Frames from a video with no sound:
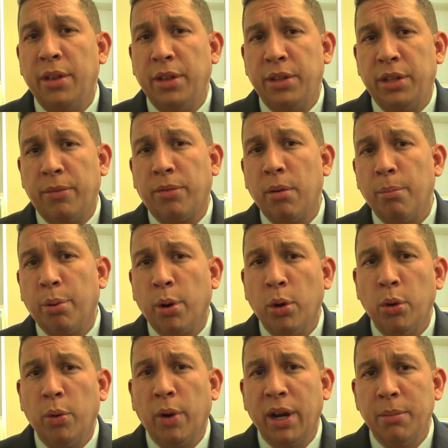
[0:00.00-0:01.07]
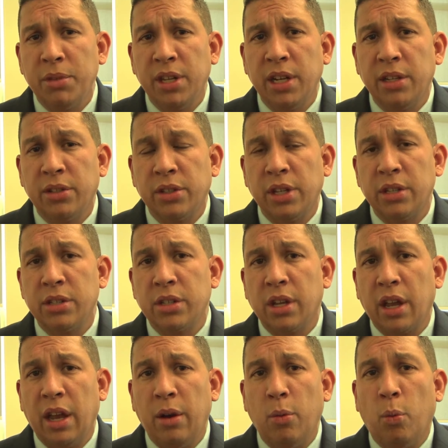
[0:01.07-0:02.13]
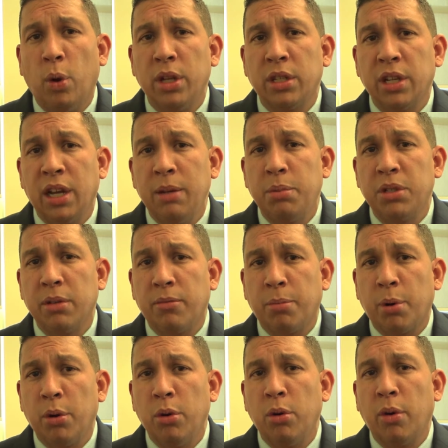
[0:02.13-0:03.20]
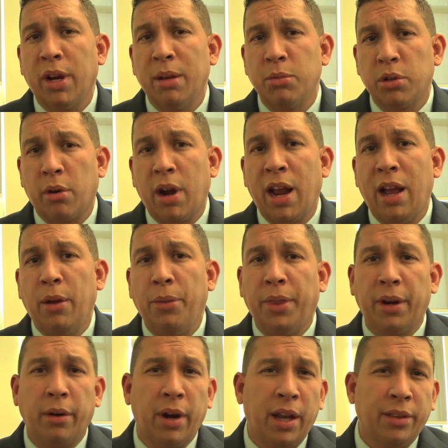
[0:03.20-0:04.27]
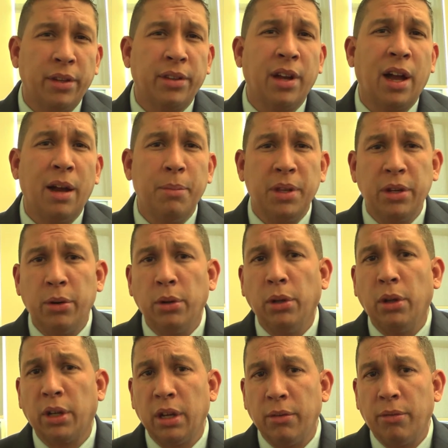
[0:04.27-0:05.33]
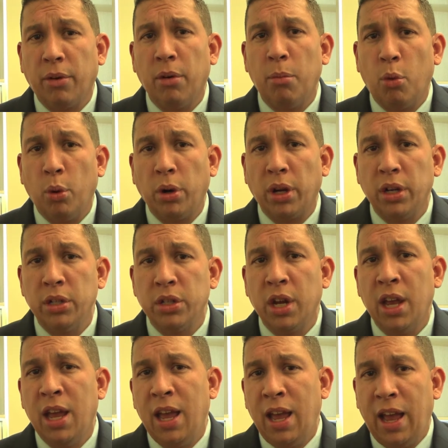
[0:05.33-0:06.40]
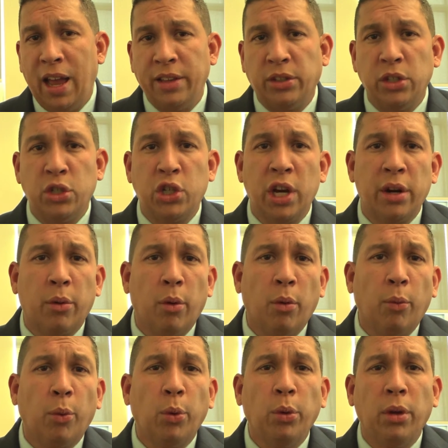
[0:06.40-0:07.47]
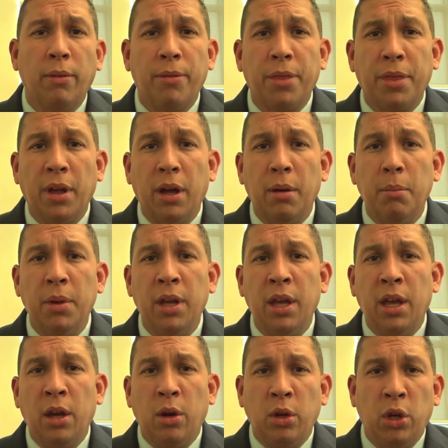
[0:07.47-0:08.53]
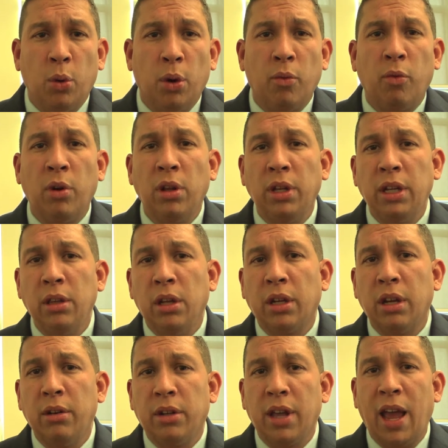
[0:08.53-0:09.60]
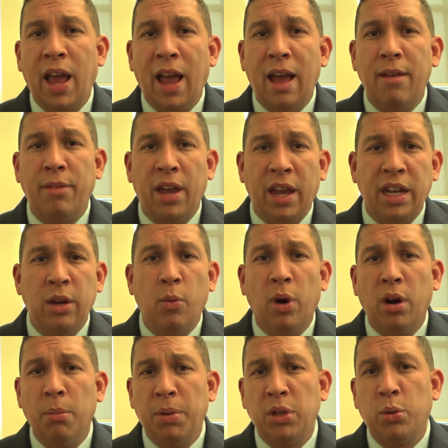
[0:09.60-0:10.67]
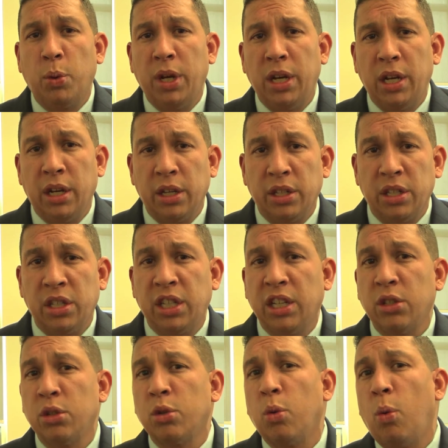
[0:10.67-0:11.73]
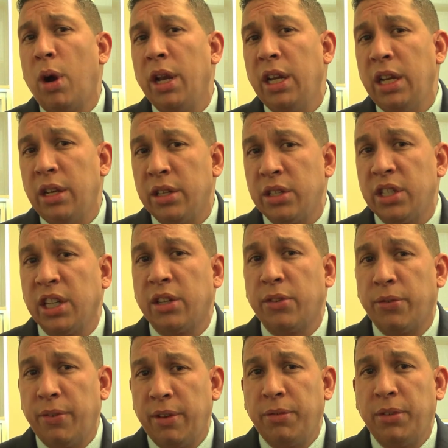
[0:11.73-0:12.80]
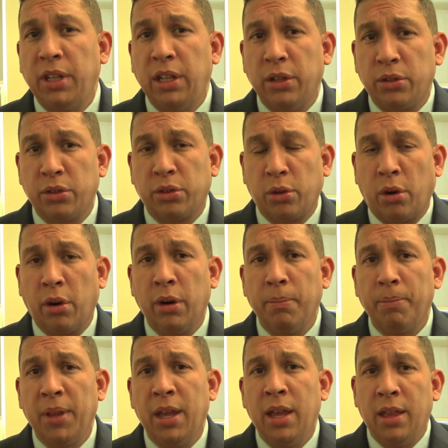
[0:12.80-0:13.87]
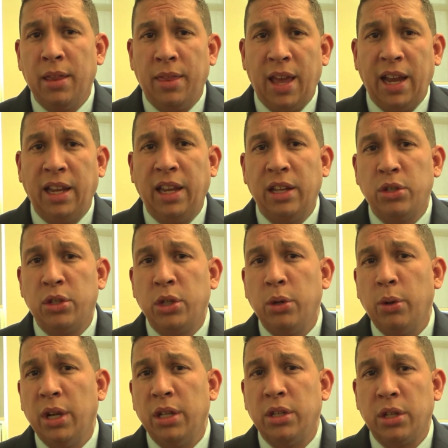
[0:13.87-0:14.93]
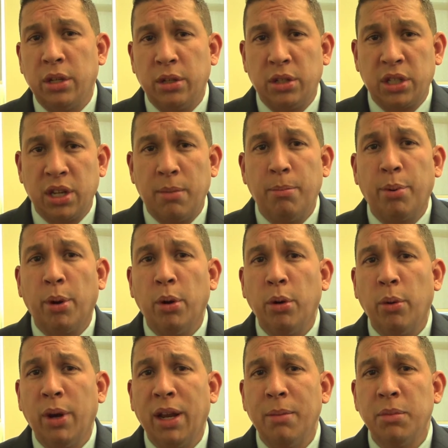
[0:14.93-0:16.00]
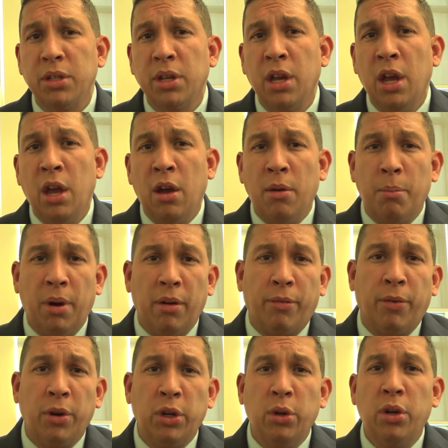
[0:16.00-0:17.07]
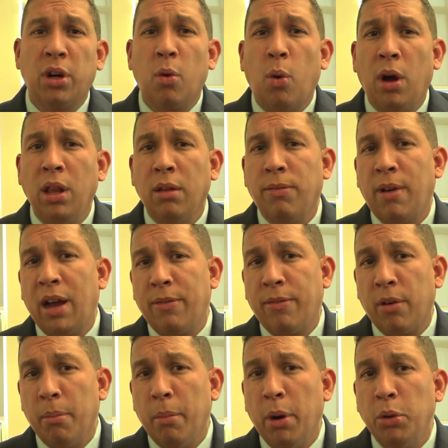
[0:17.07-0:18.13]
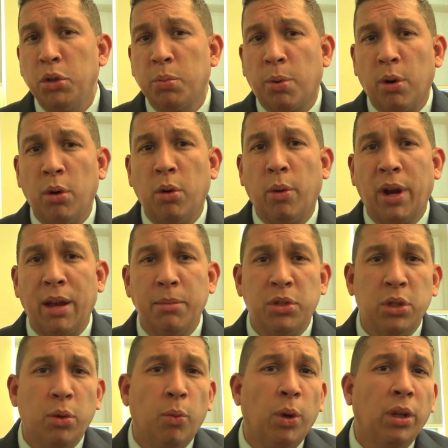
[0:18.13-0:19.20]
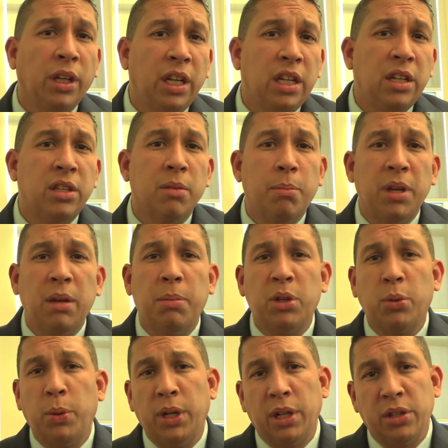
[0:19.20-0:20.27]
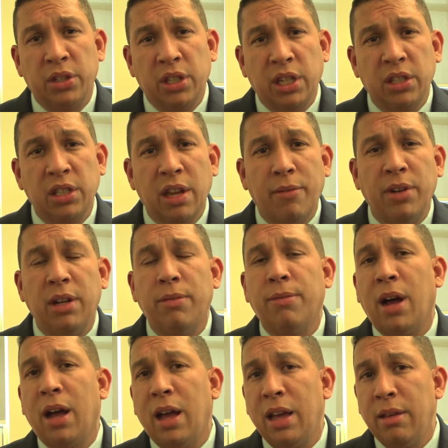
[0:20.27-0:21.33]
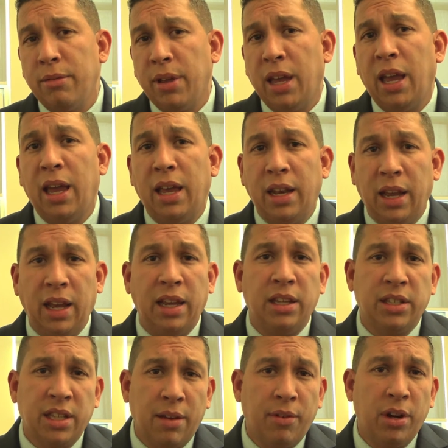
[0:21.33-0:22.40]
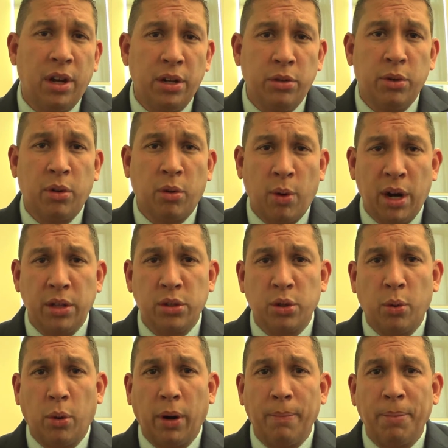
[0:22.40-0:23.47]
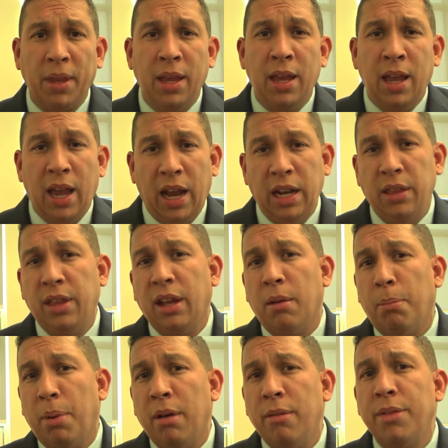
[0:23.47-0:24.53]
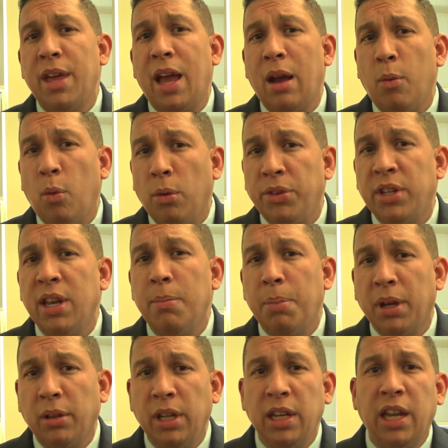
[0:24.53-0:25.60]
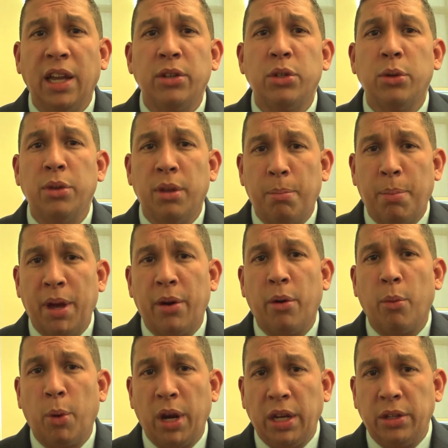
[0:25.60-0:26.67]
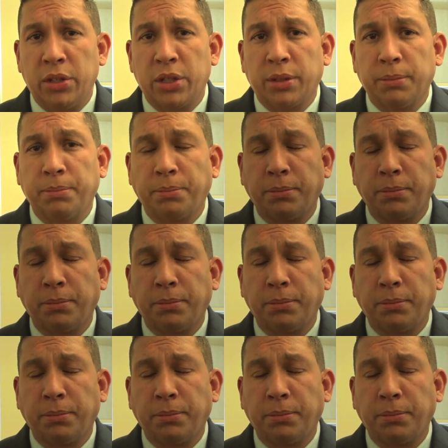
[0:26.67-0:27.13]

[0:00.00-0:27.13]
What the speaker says: on the different programs that exist and what types of programs are out there at the time that you're looking for a mortgage. As a general rule of thumb, you are really looking to have anywhere between a 620 to 650 to start. That gets you into some programs, but for you to qualify for most programs, you really need to be between a 675 and a 700 credit score. Anything above that will typically get you the better rates.